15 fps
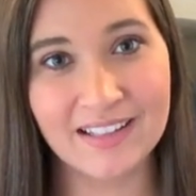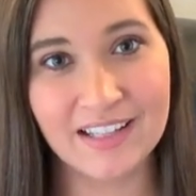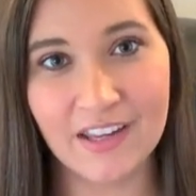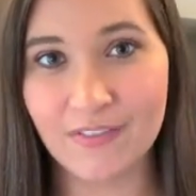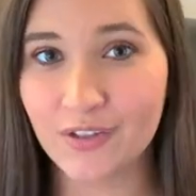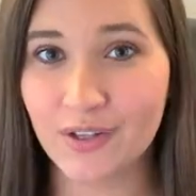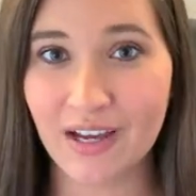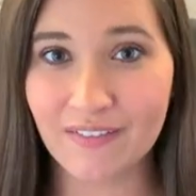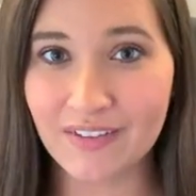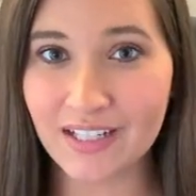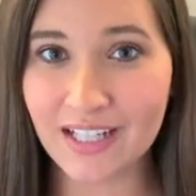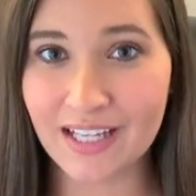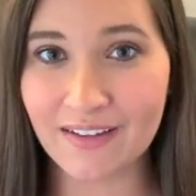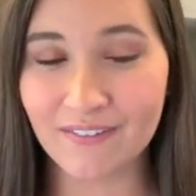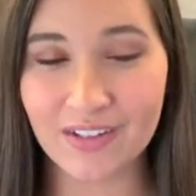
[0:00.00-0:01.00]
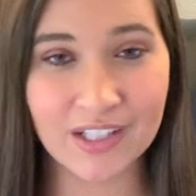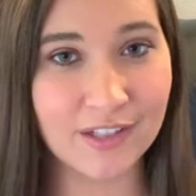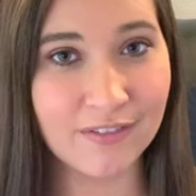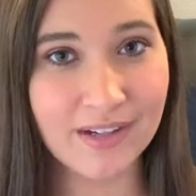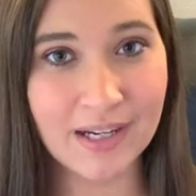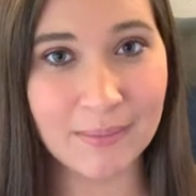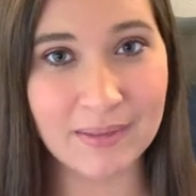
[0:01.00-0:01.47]
If you have any
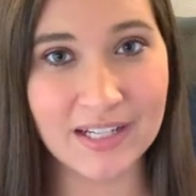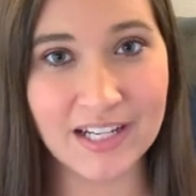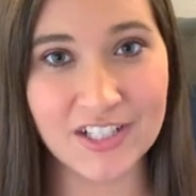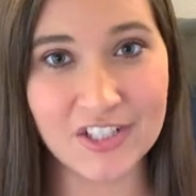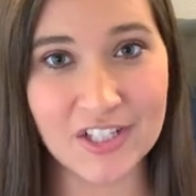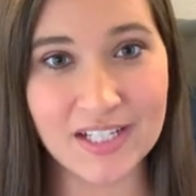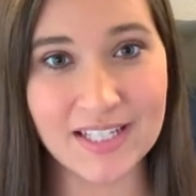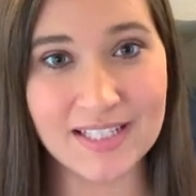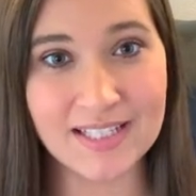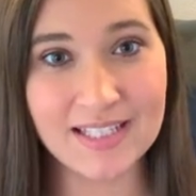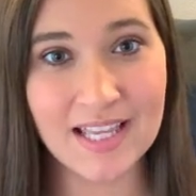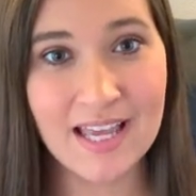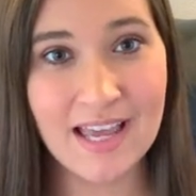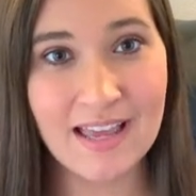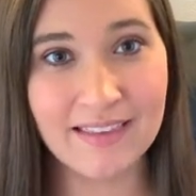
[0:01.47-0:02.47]
video recommendations